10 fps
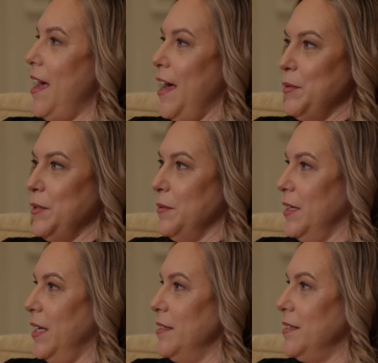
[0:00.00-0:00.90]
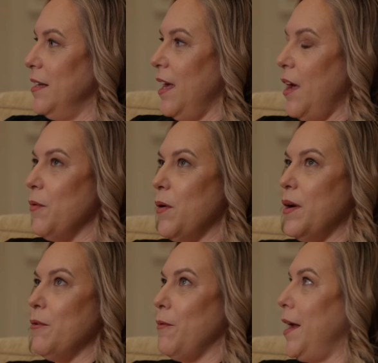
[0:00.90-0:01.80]
absolutely is. And I wrote
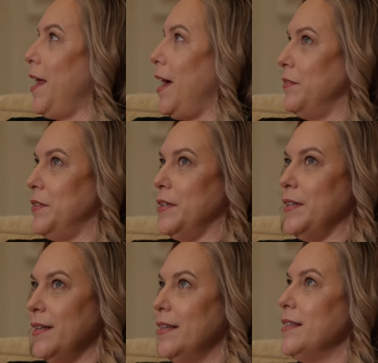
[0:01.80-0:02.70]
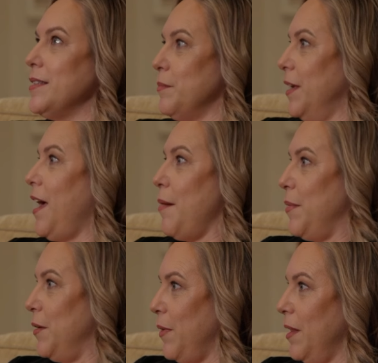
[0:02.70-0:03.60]
it right after something
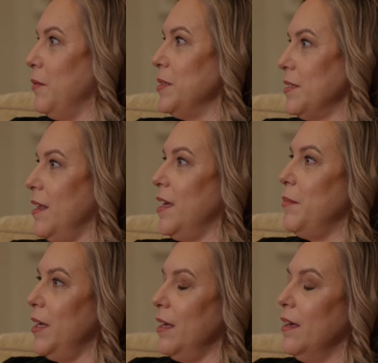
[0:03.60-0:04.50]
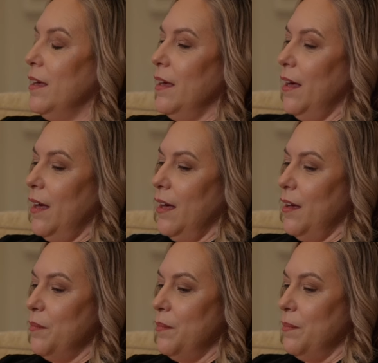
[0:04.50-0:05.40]
happened while I was climbing.
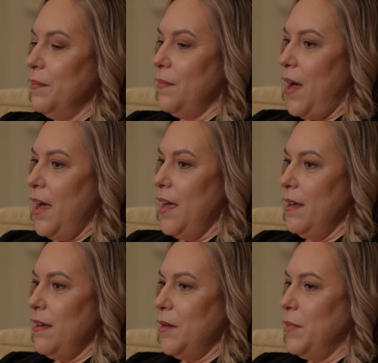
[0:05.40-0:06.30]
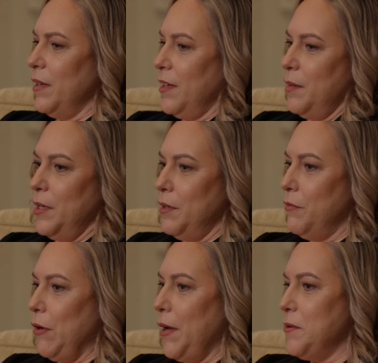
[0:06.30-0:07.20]
I had been climbing
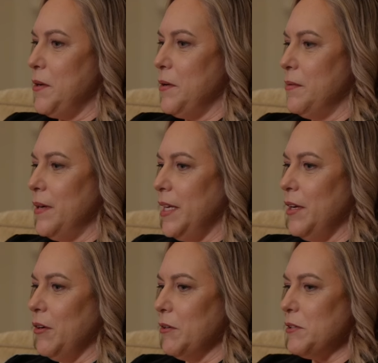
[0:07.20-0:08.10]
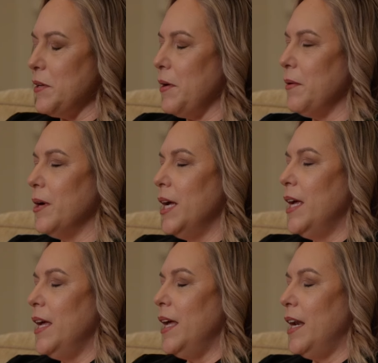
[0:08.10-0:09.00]
for, a year or so,
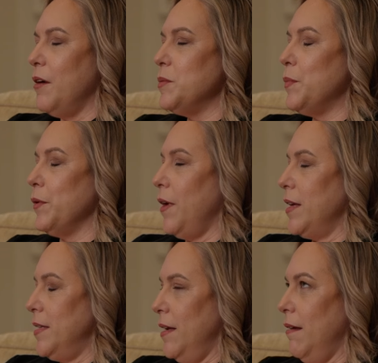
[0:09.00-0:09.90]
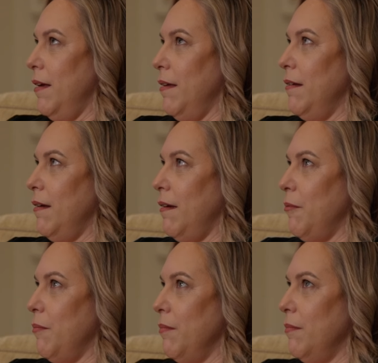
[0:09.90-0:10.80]
and I was progressing
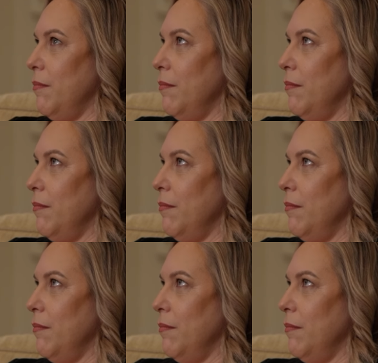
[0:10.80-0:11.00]
in